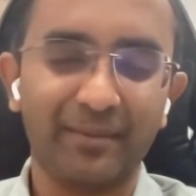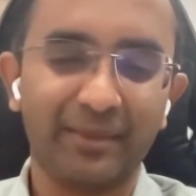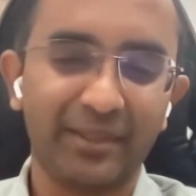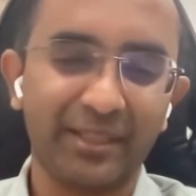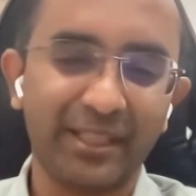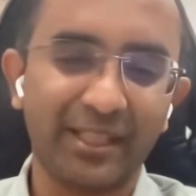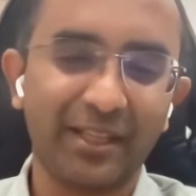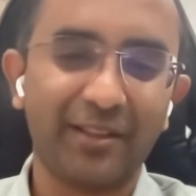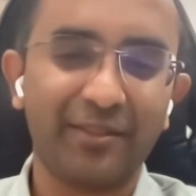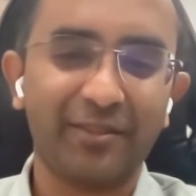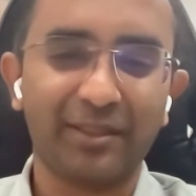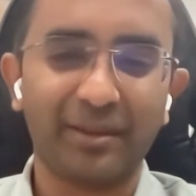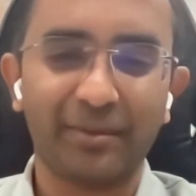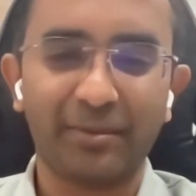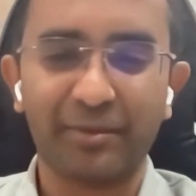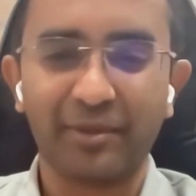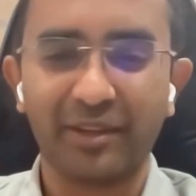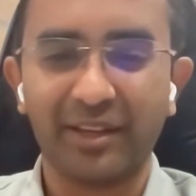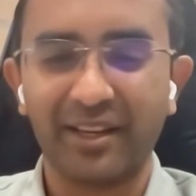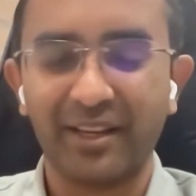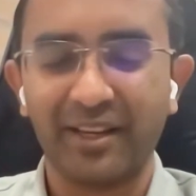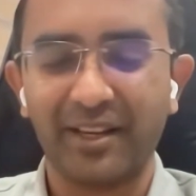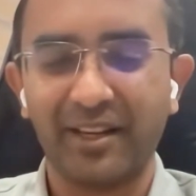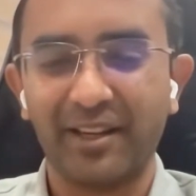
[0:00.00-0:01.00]
the JavaScript
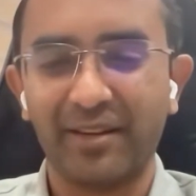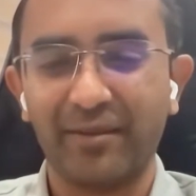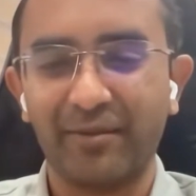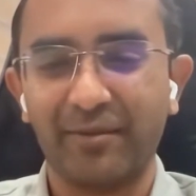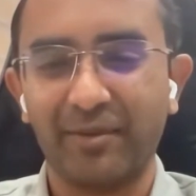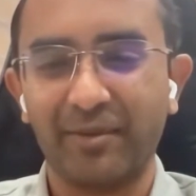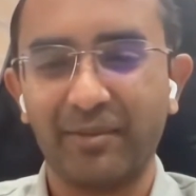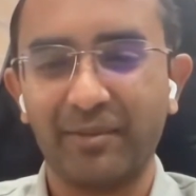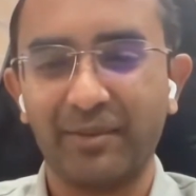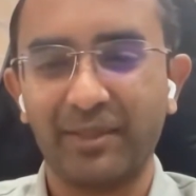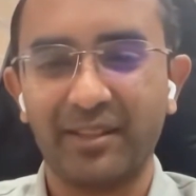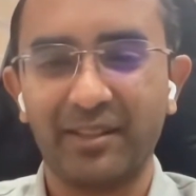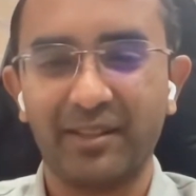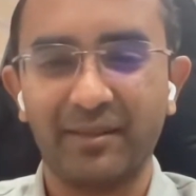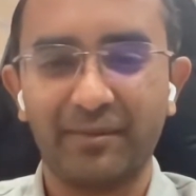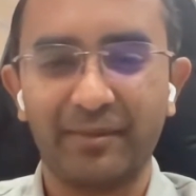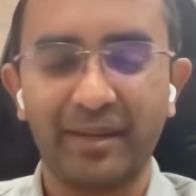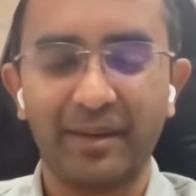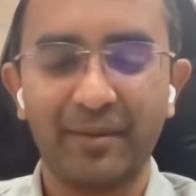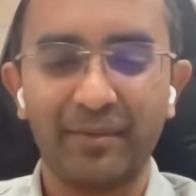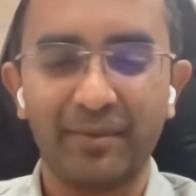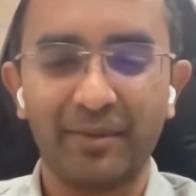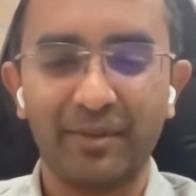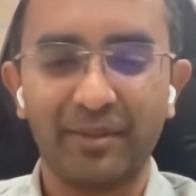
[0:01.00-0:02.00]
side and from the other
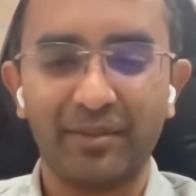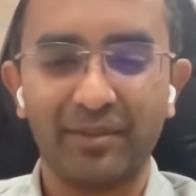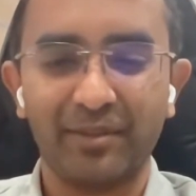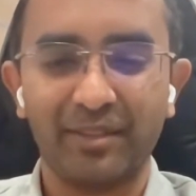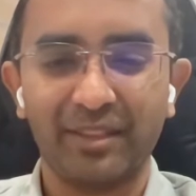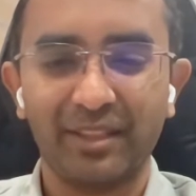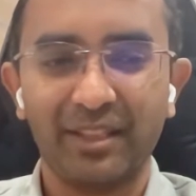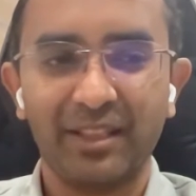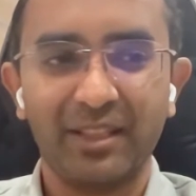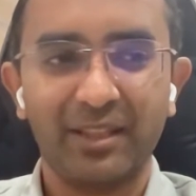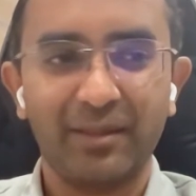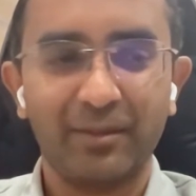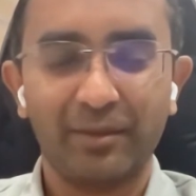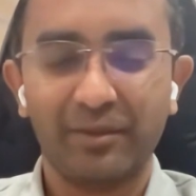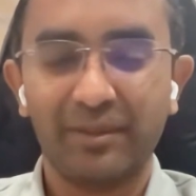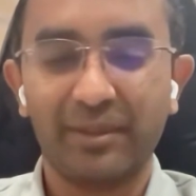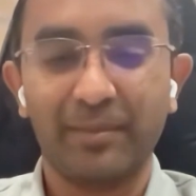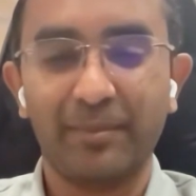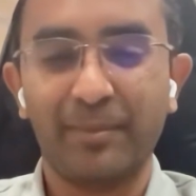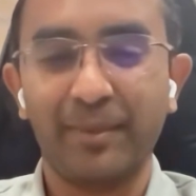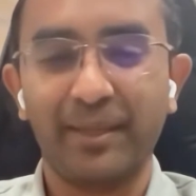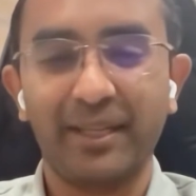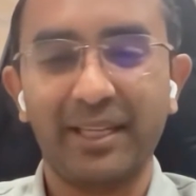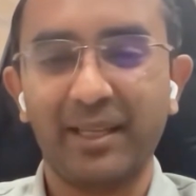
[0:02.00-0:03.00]
frameworks was
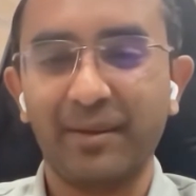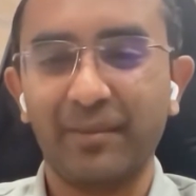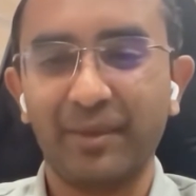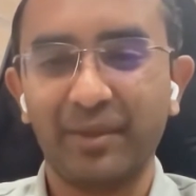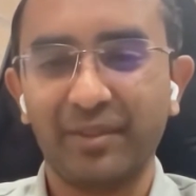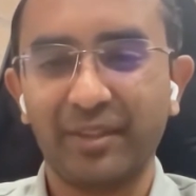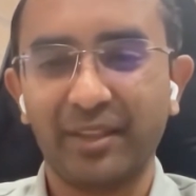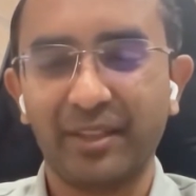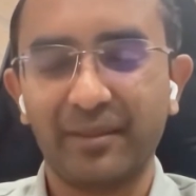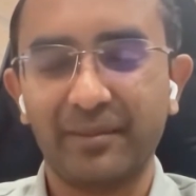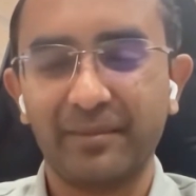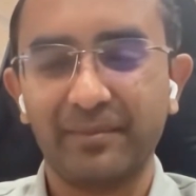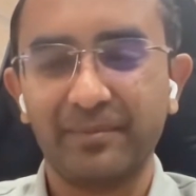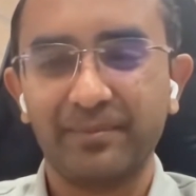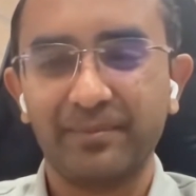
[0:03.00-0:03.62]
completely missing.